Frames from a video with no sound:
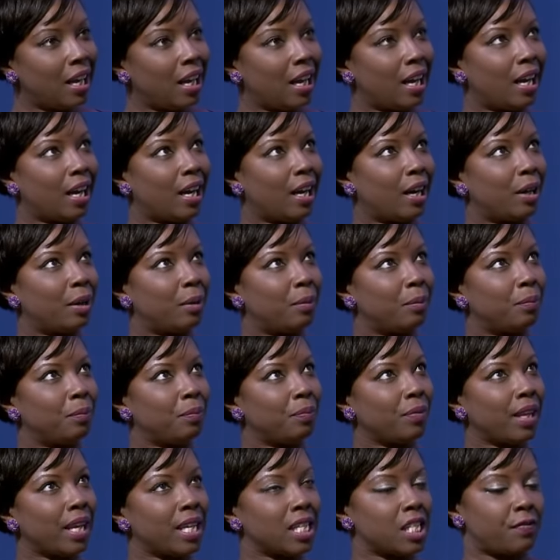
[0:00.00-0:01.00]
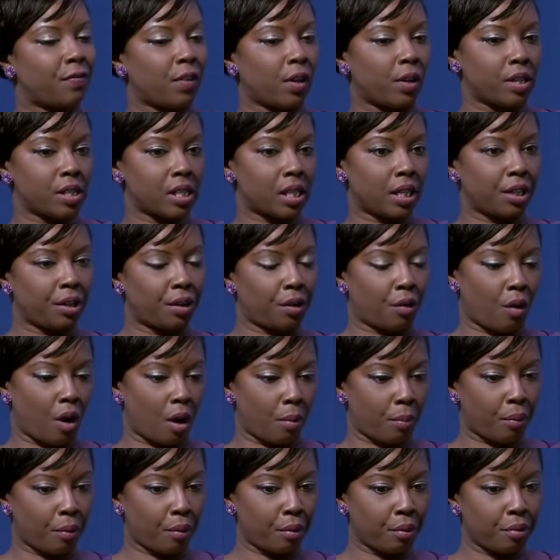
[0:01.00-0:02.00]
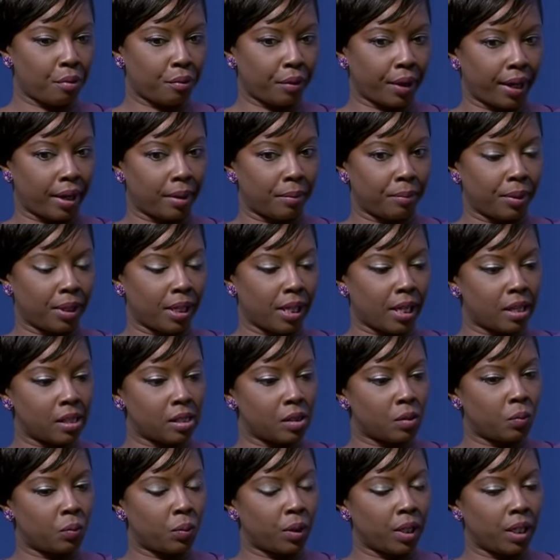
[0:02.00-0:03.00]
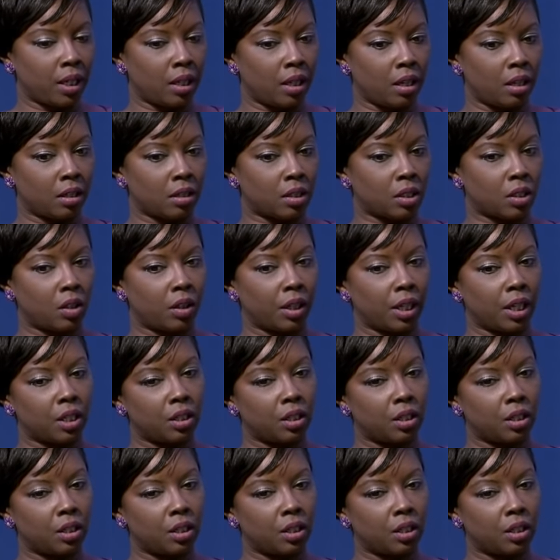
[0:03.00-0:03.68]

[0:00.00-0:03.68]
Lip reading: as far as under our program, because we started